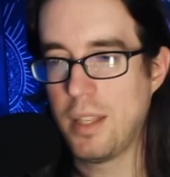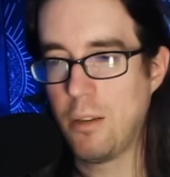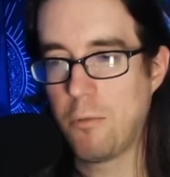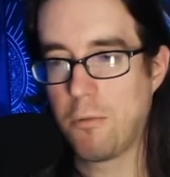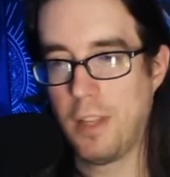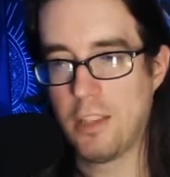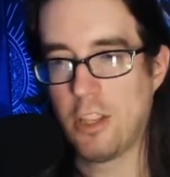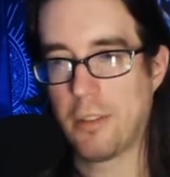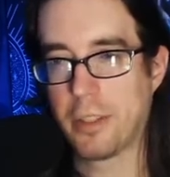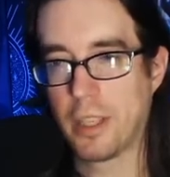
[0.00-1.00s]
don't flesh
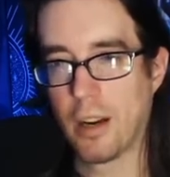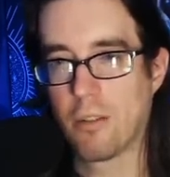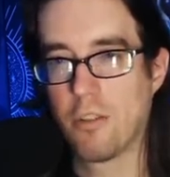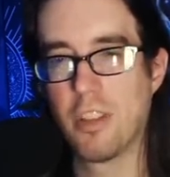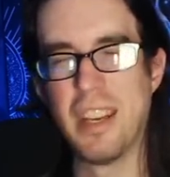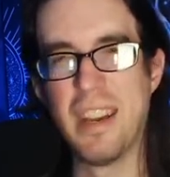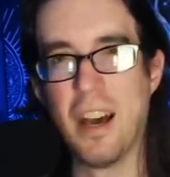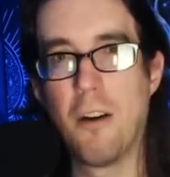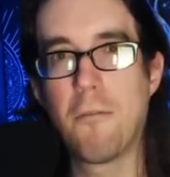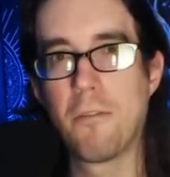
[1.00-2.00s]
out the characters
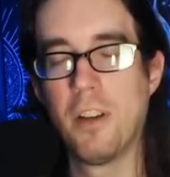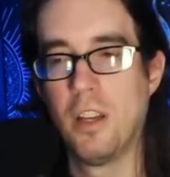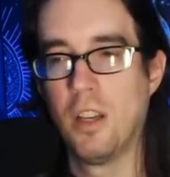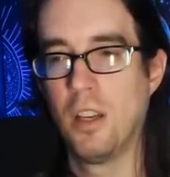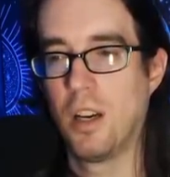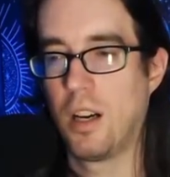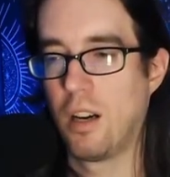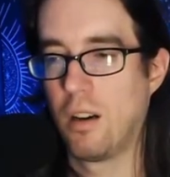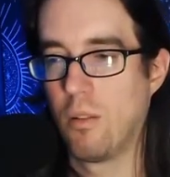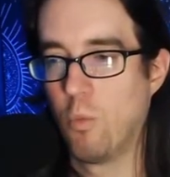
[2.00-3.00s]
enough,
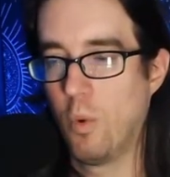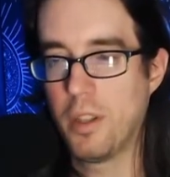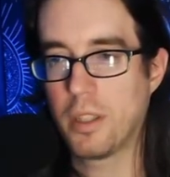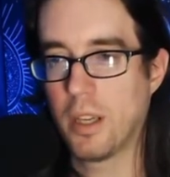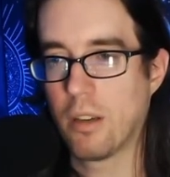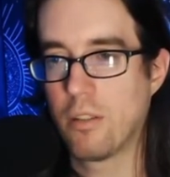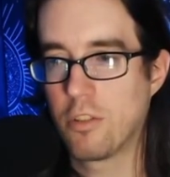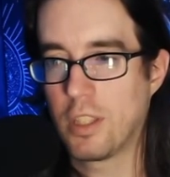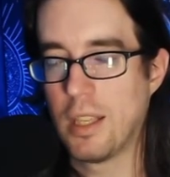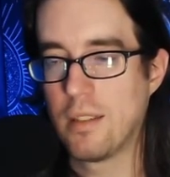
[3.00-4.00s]
uh, one of the
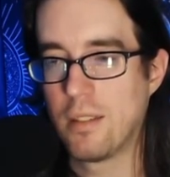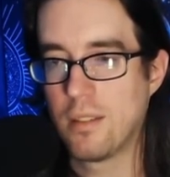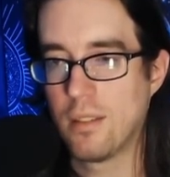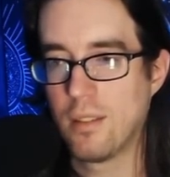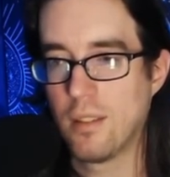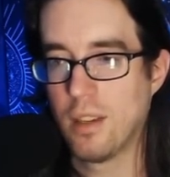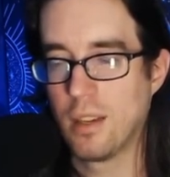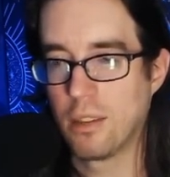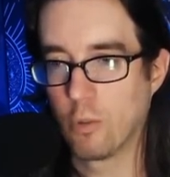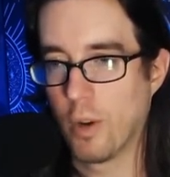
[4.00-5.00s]
characters gets
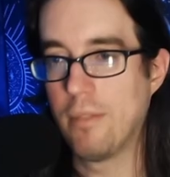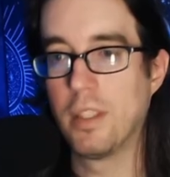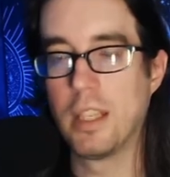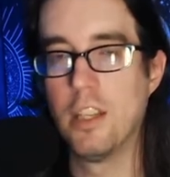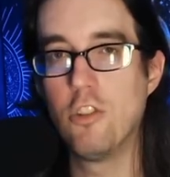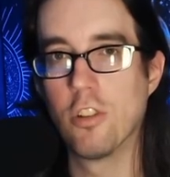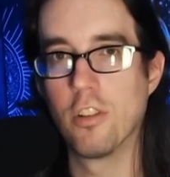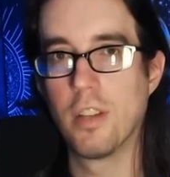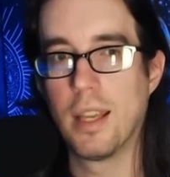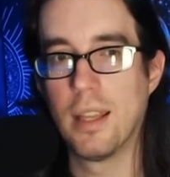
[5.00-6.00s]
uh, gravely
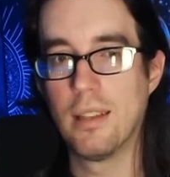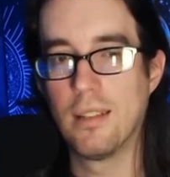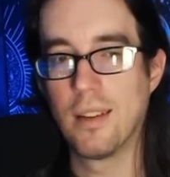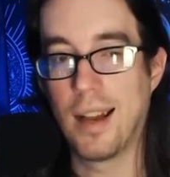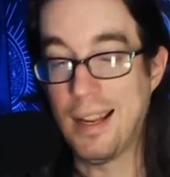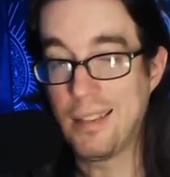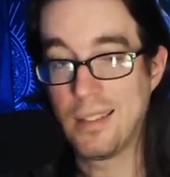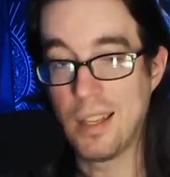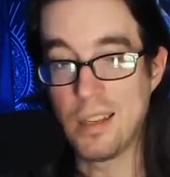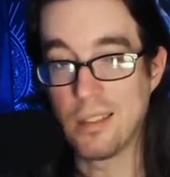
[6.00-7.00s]
injured, and I
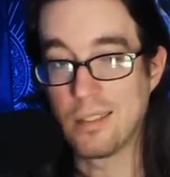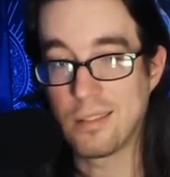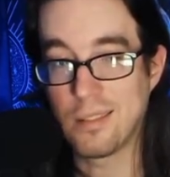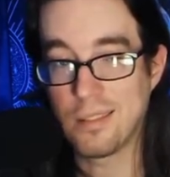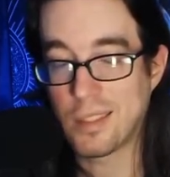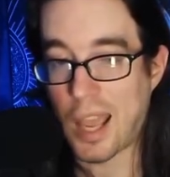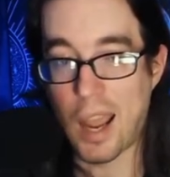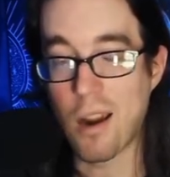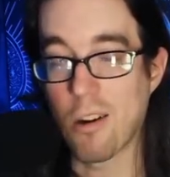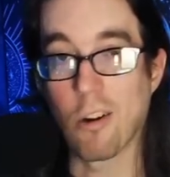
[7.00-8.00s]
didn't
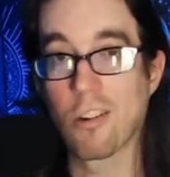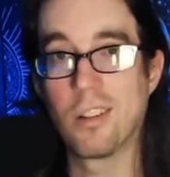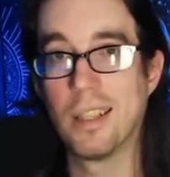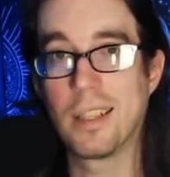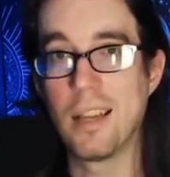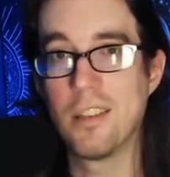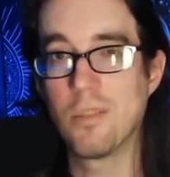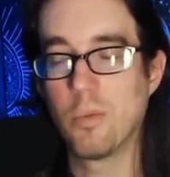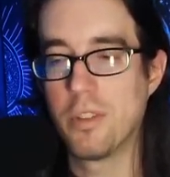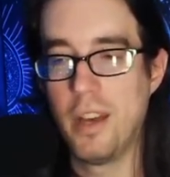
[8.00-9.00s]
care. Like, I
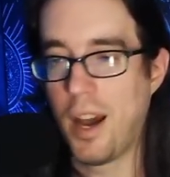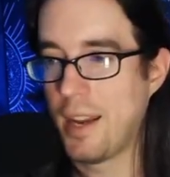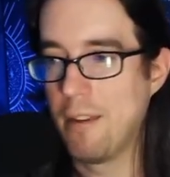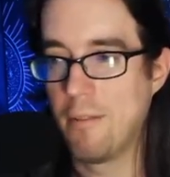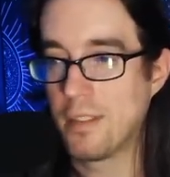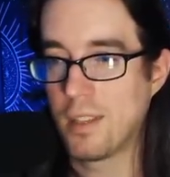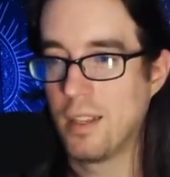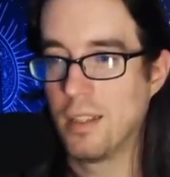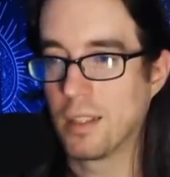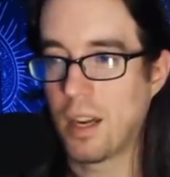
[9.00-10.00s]
just was not invested
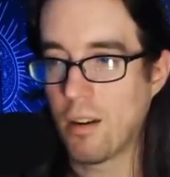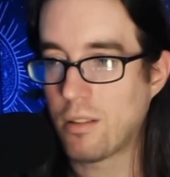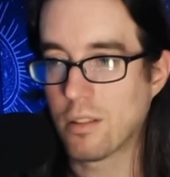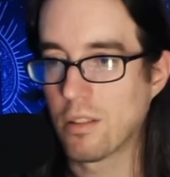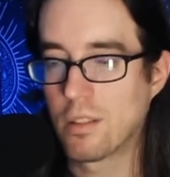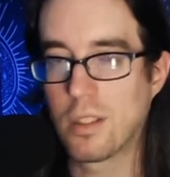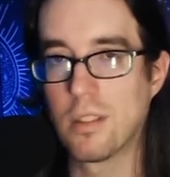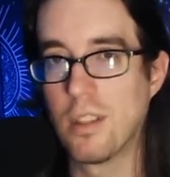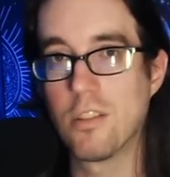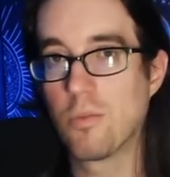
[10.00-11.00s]
in the characters because
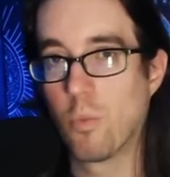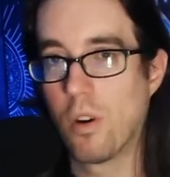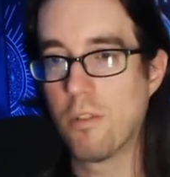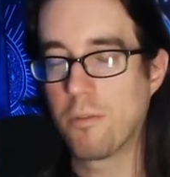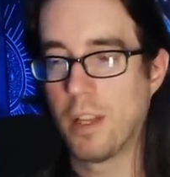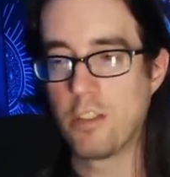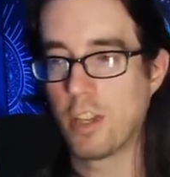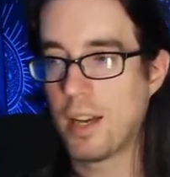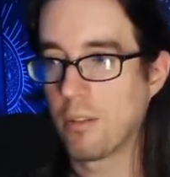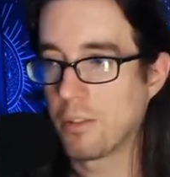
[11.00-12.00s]
they just weren't fleshed
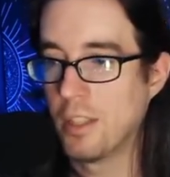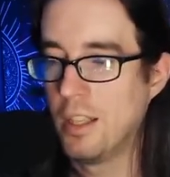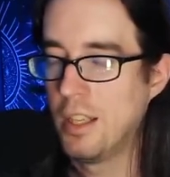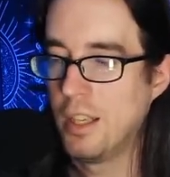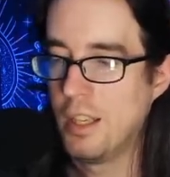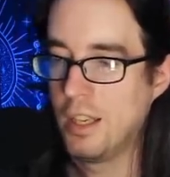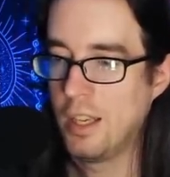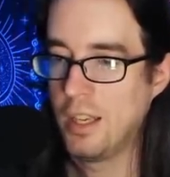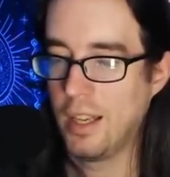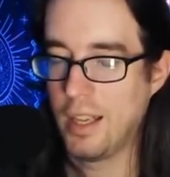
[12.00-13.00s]
out.
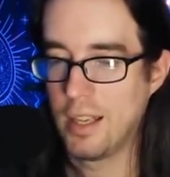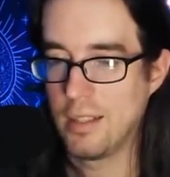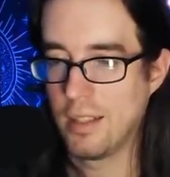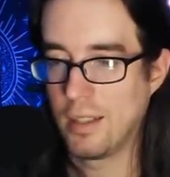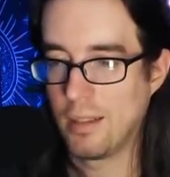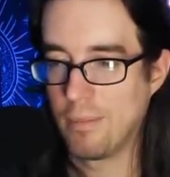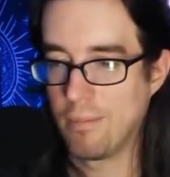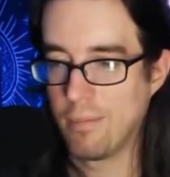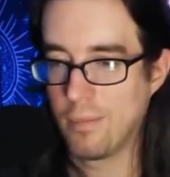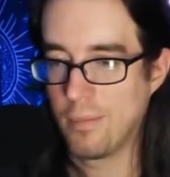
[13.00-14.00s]
And um,
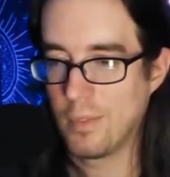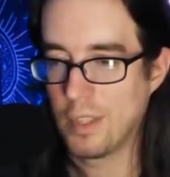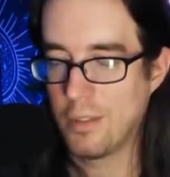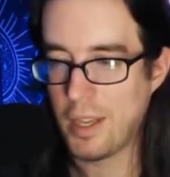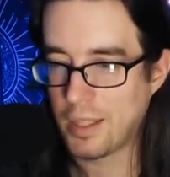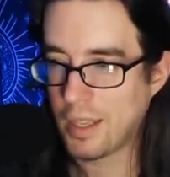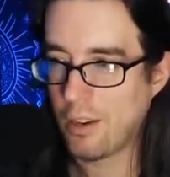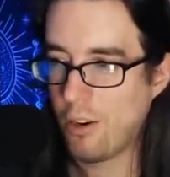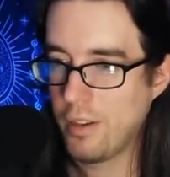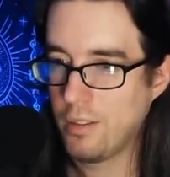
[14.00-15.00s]
so that kind
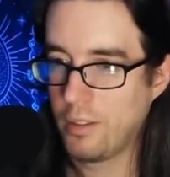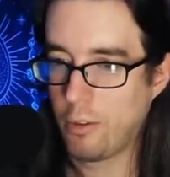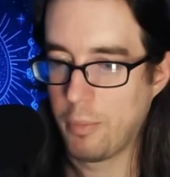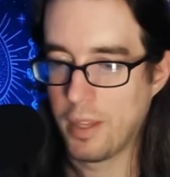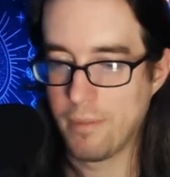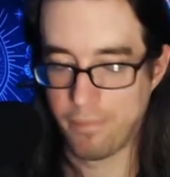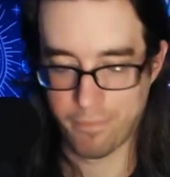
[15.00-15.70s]
of hurt it a little bit.